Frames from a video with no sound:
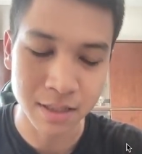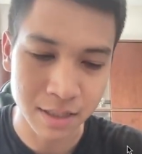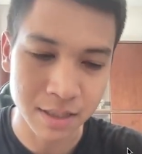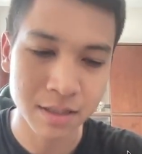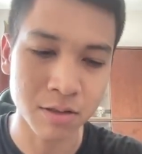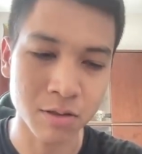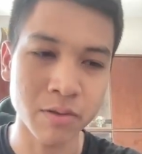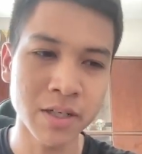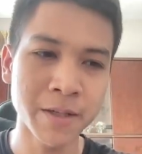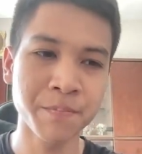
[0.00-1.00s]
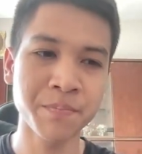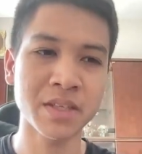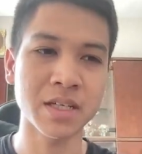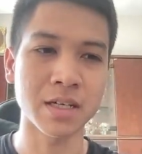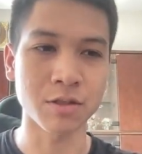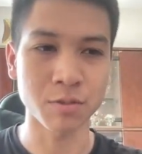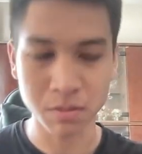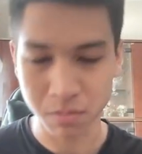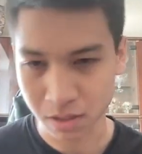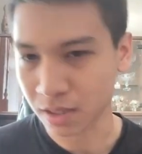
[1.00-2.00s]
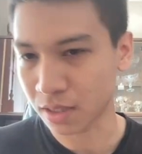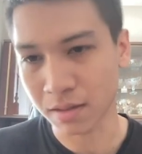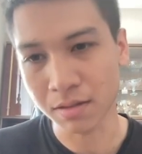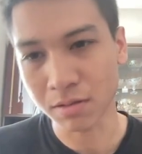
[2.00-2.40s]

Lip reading: get it. You might be saying,